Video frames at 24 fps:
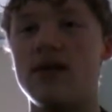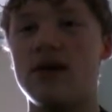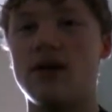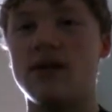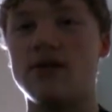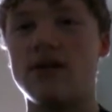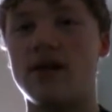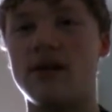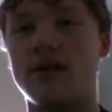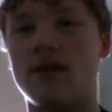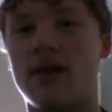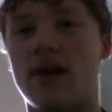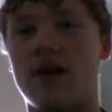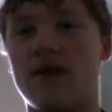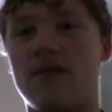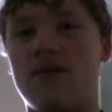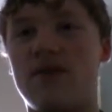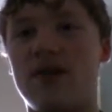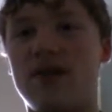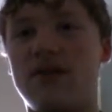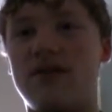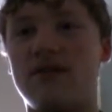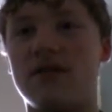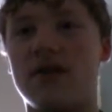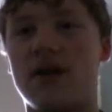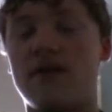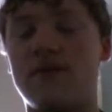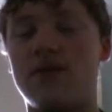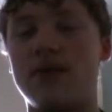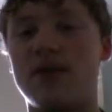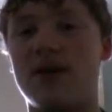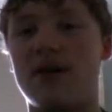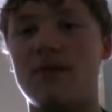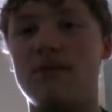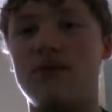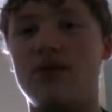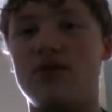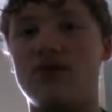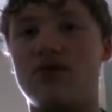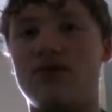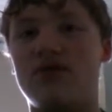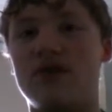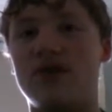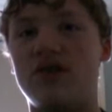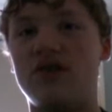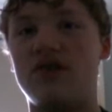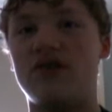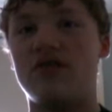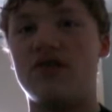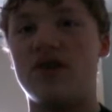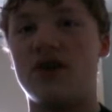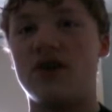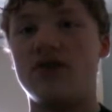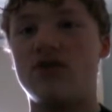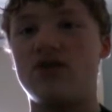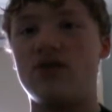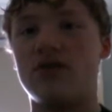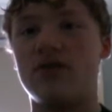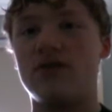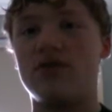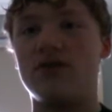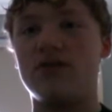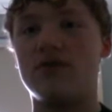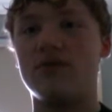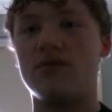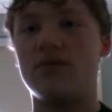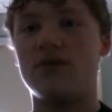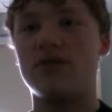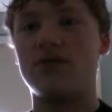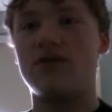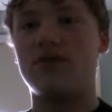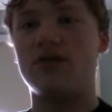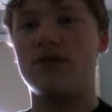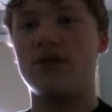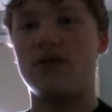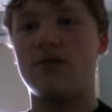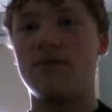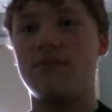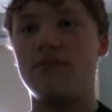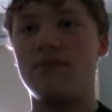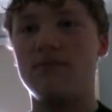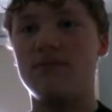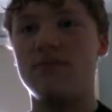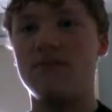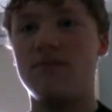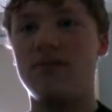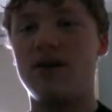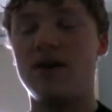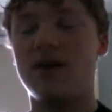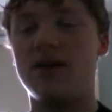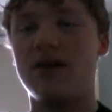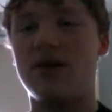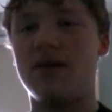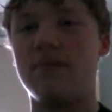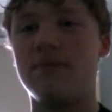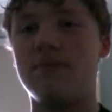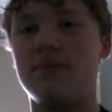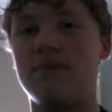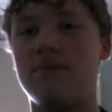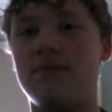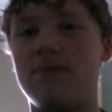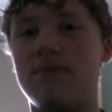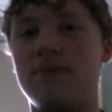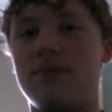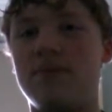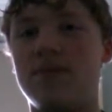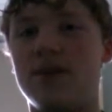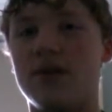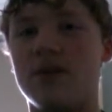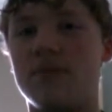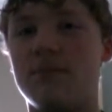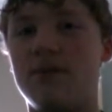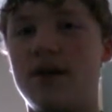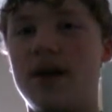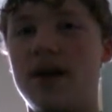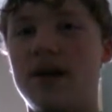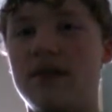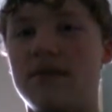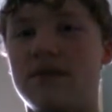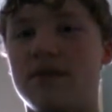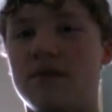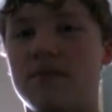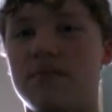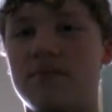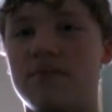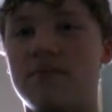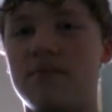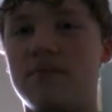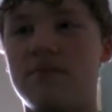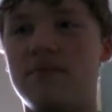And then facing off in that Mute City stage. So once you beat him, you play as him.